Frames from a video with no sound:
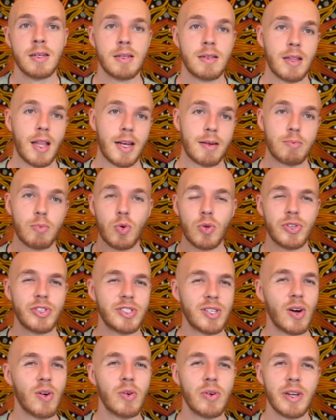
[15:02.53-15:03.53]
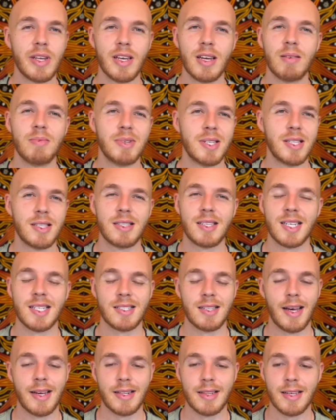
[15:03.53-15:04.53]
like more sodium and things
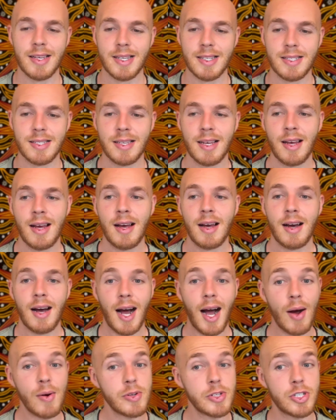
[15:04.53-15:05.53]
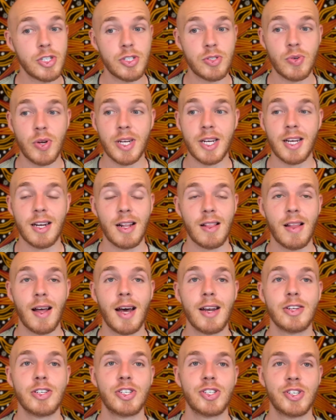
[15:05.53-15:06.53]
like this. I was just drinking a lot
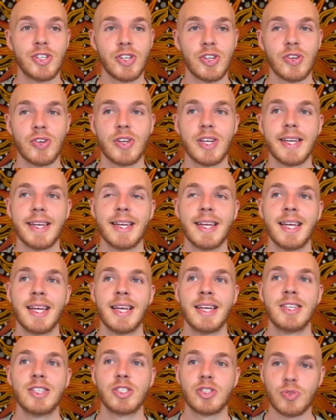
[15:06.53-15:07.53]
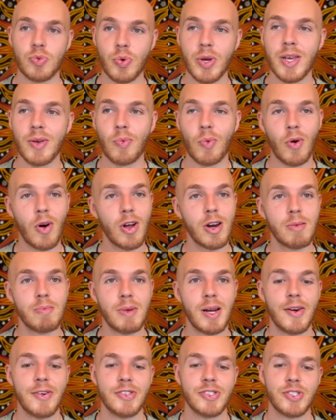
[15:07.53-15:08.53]
of sugary, sweet
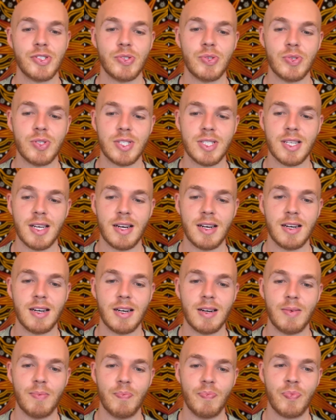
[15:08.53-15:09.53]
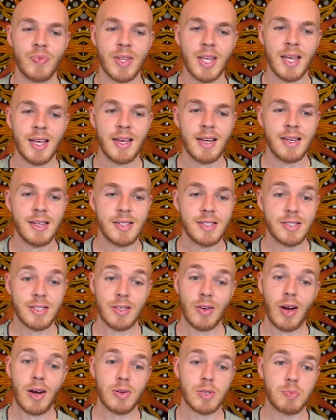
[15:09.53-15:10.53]
watermelon juice. So
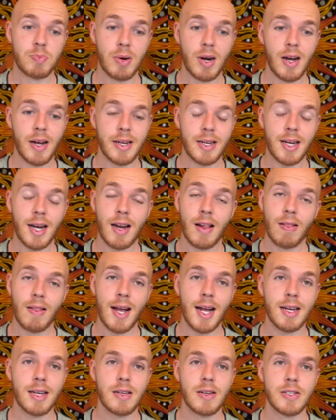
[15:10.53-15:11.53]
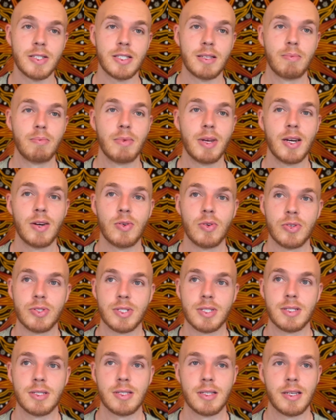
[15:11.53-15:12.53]
I was probably kind of lacking on some minerals,
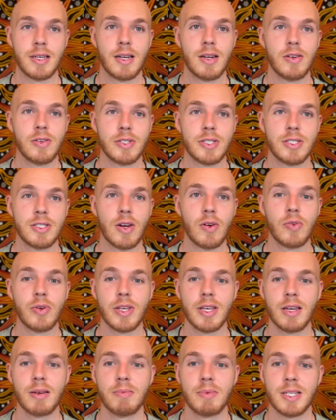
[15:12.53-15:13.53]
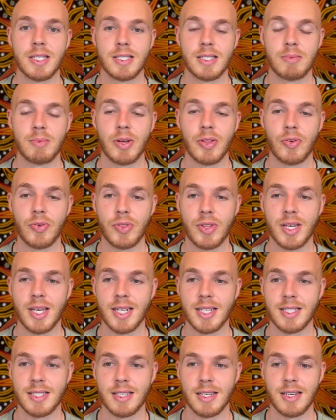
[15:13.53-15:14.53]
you know, sodium and some other
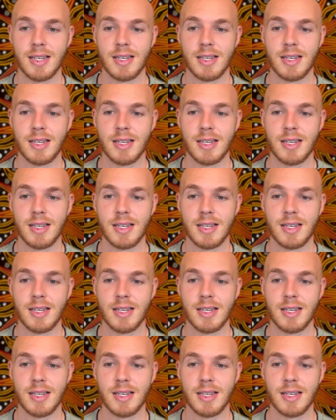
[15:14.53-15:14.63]
things.